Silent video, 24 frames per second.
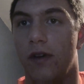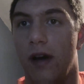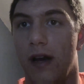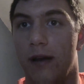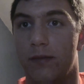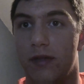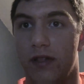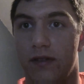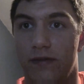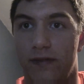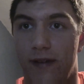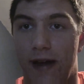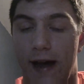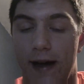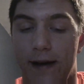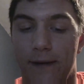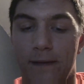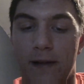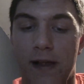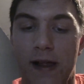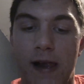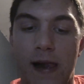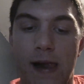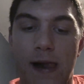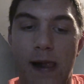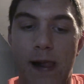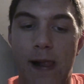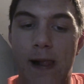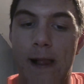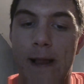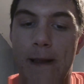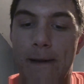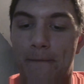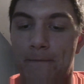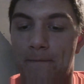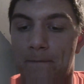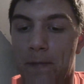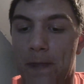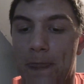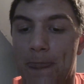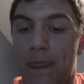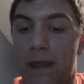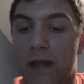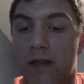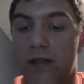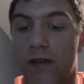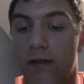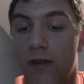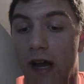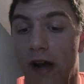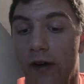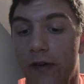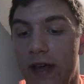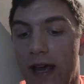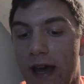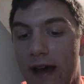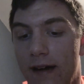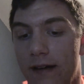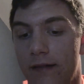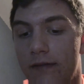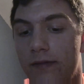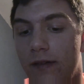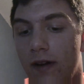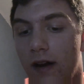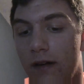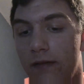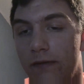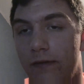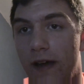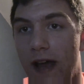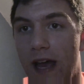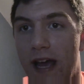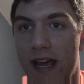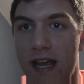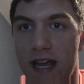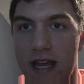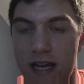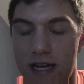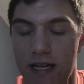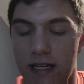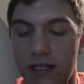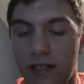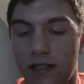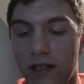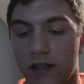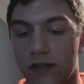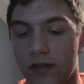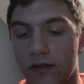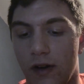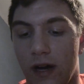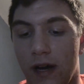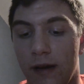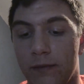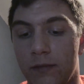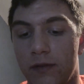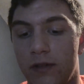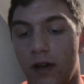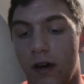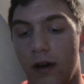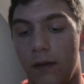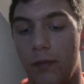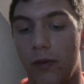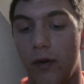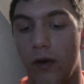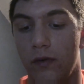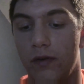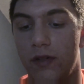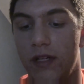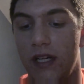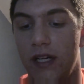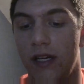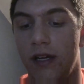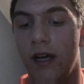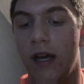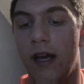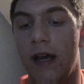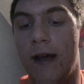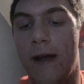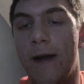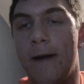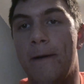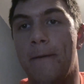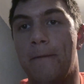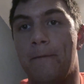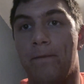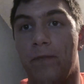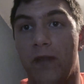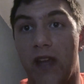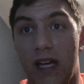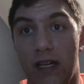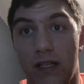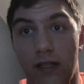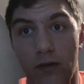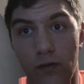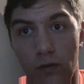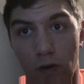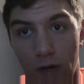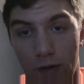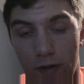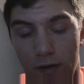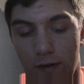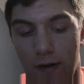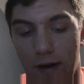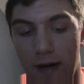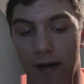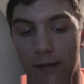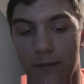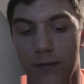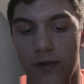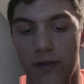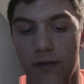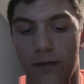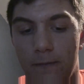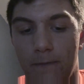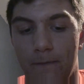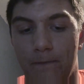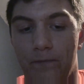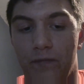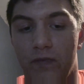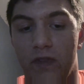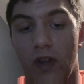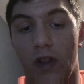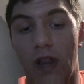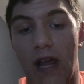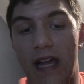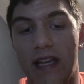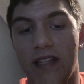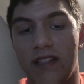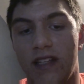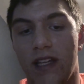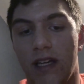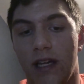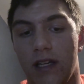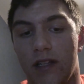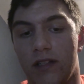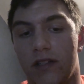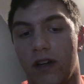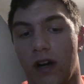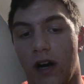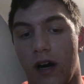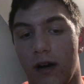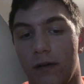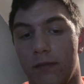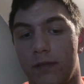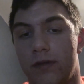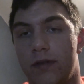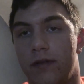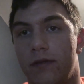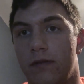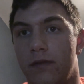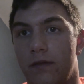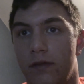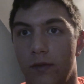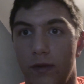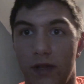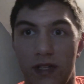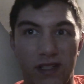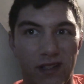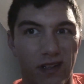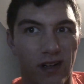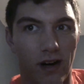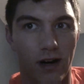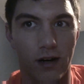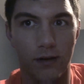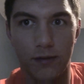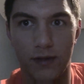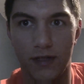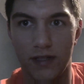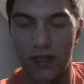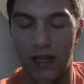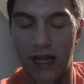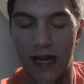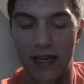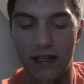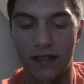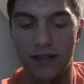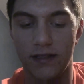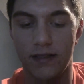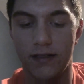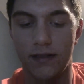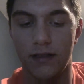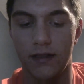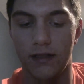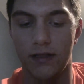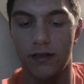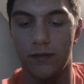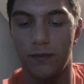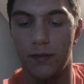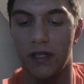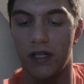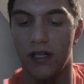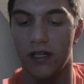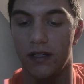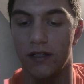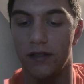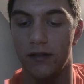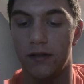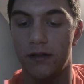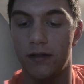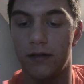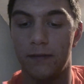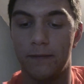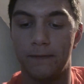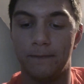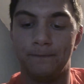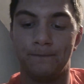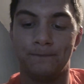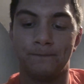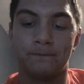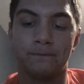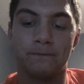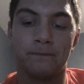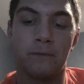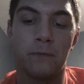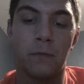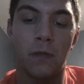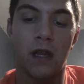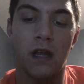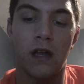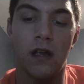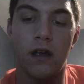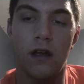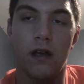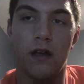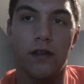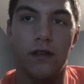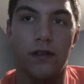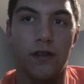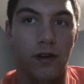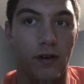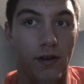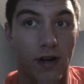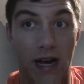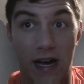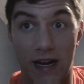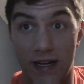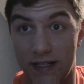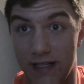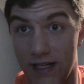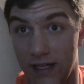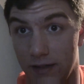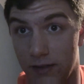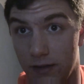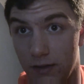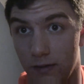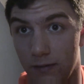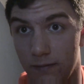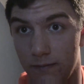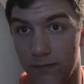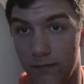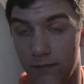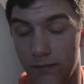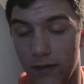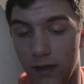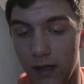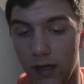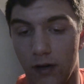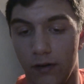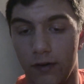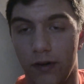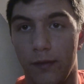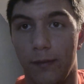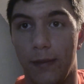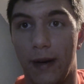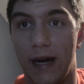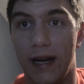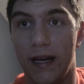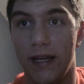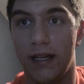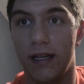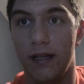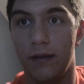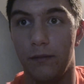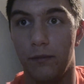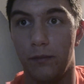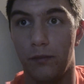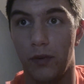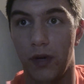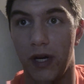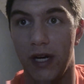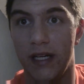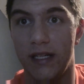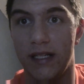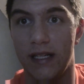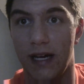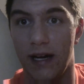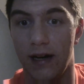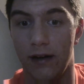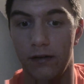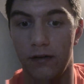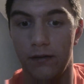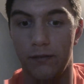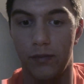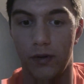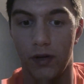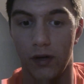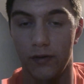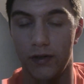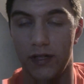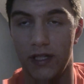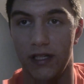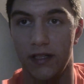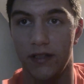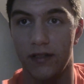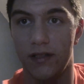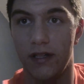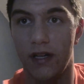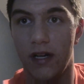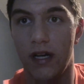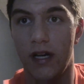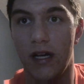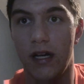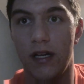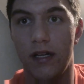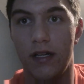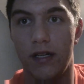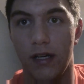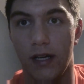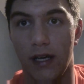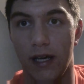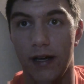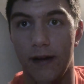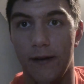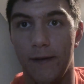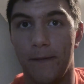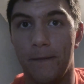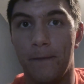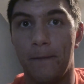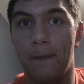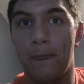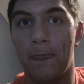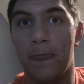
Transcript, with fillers: grams of fat. So now we have our fat at 86 grams, our protein at 200 grams. The last thing is carbs. The reason carbs is last is because they're not essential. You know, your body can break down proteins to get